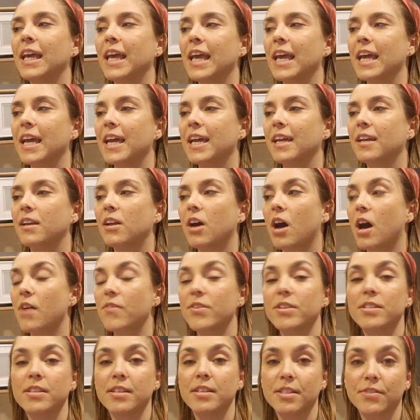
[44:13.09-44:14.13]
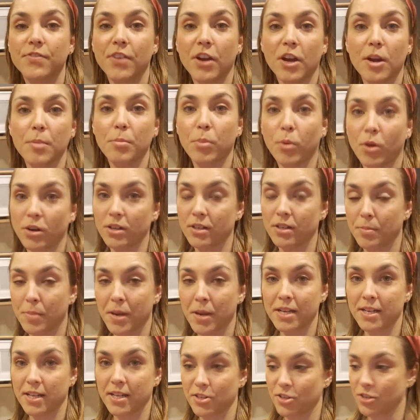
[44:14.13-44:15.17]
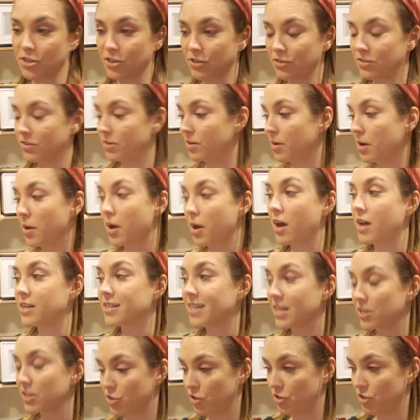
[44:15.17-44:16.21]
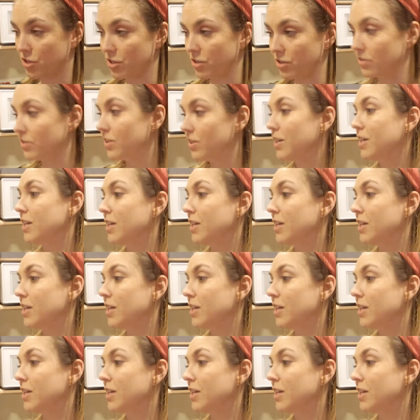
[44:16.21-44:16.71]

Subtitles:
and obviously it is very important to pay attention to.